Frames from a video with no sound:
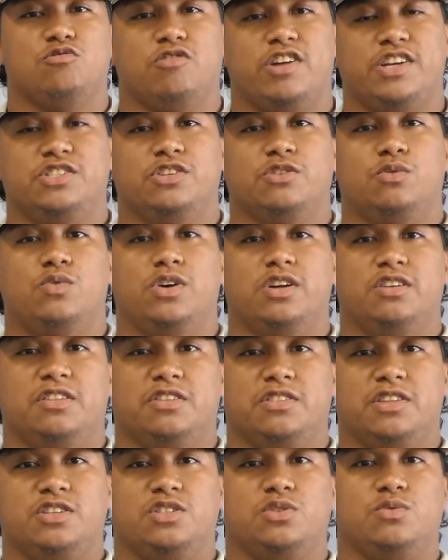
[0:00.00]
a ranger, one of
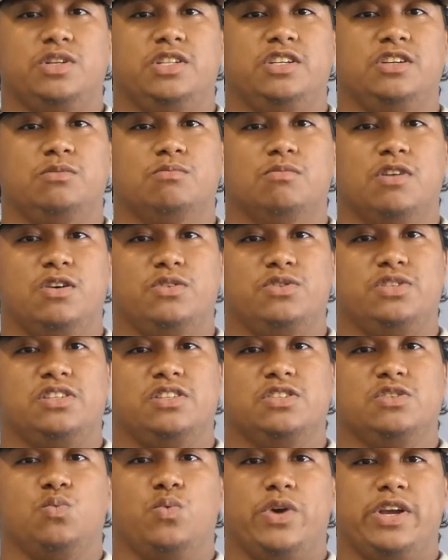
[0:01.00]
the things we do most
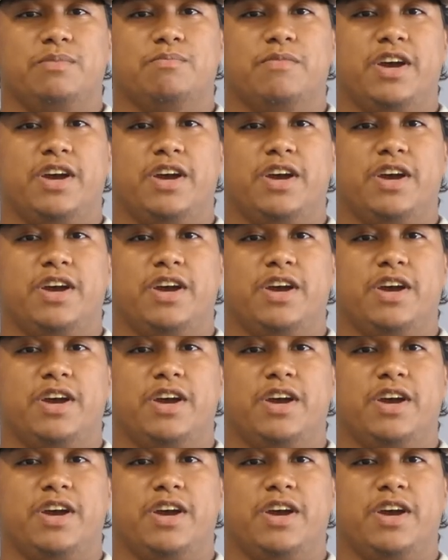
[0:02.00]
is weed